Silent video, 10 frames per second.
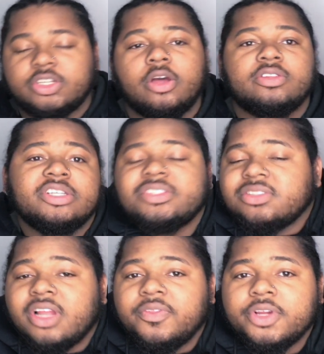So this is
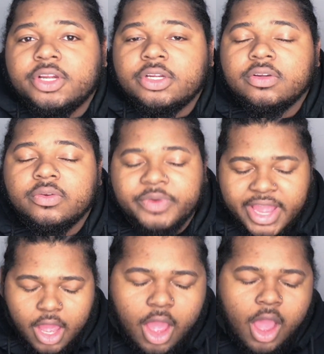another
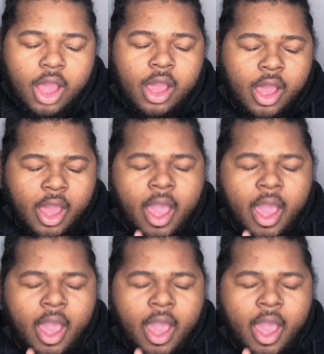reaction.